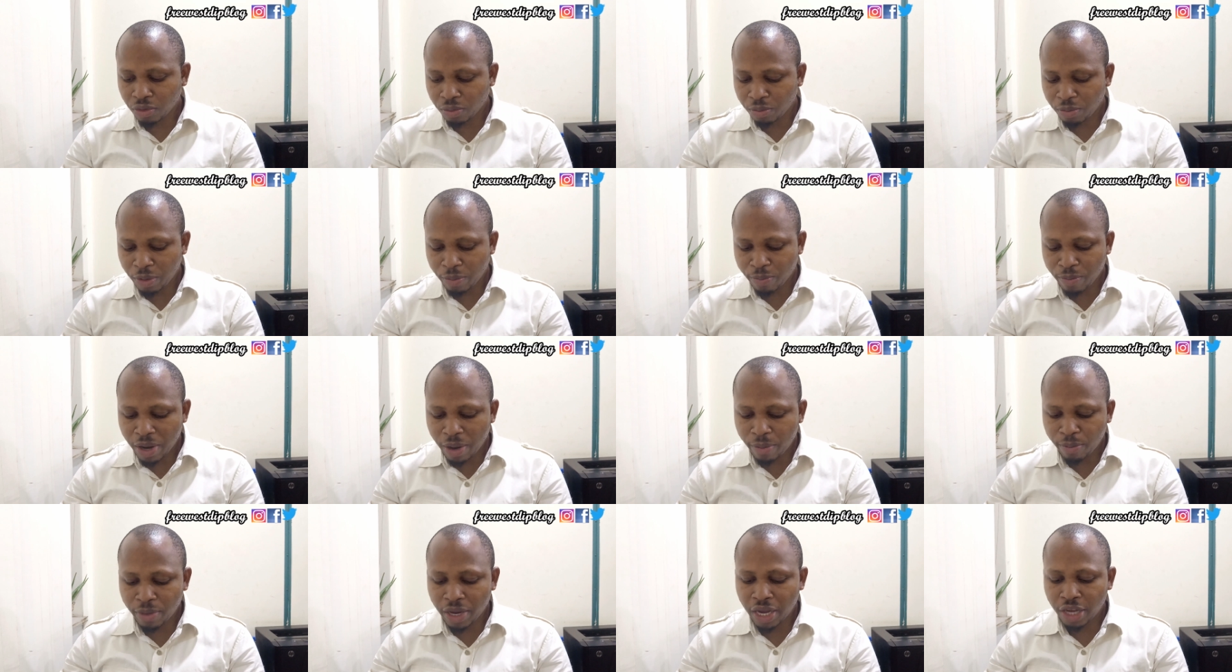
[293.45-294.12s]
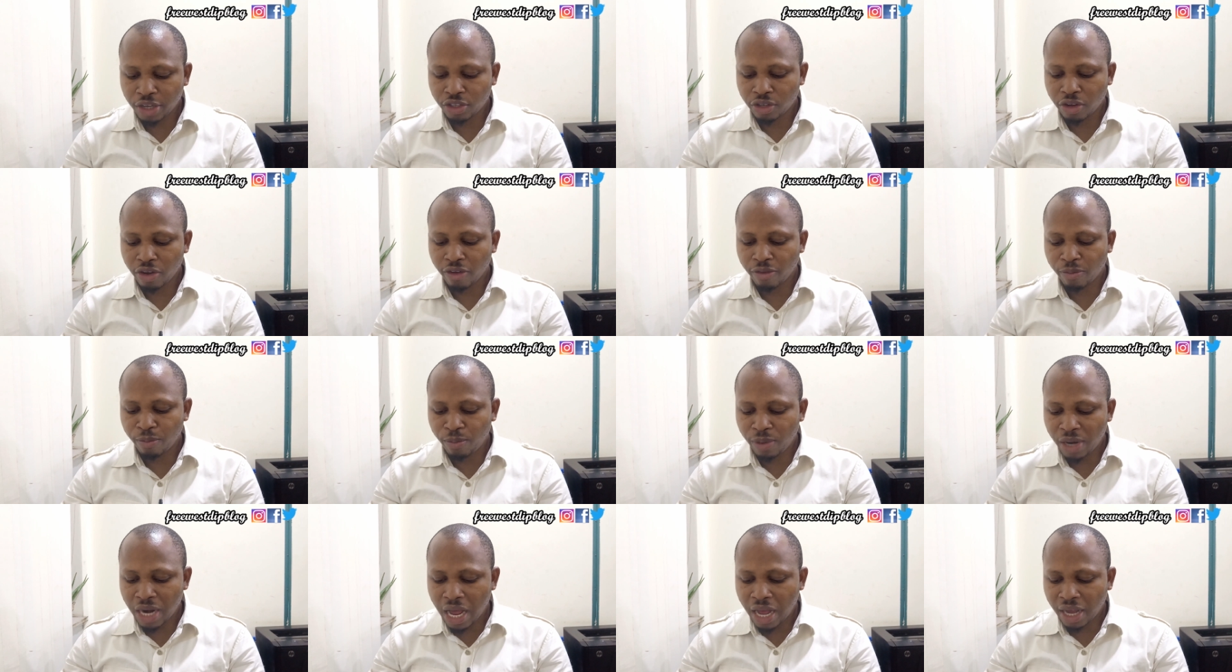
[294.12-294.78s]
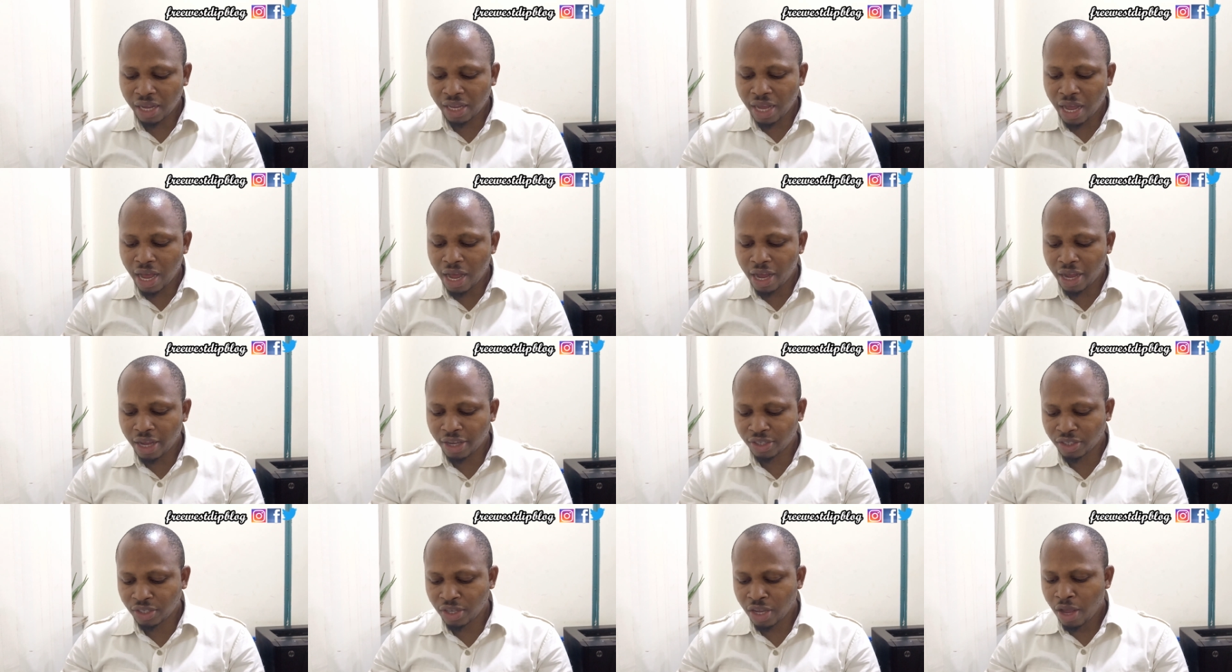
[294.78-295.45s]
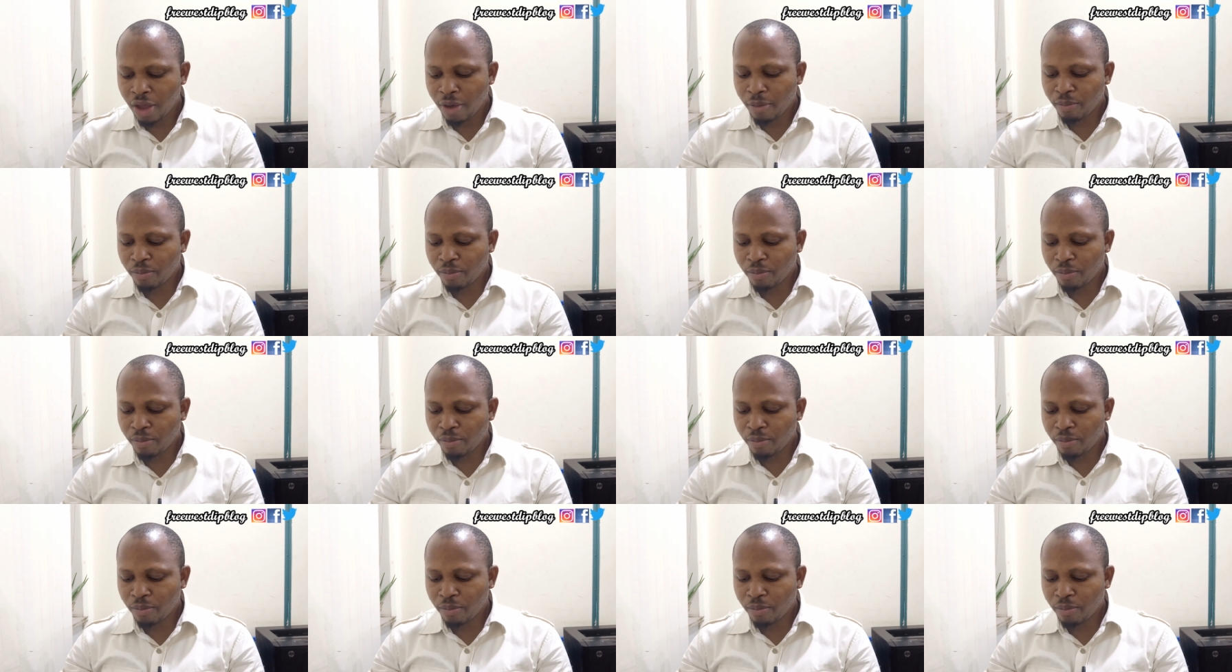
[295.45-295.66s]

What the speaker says: to be members of Black Ass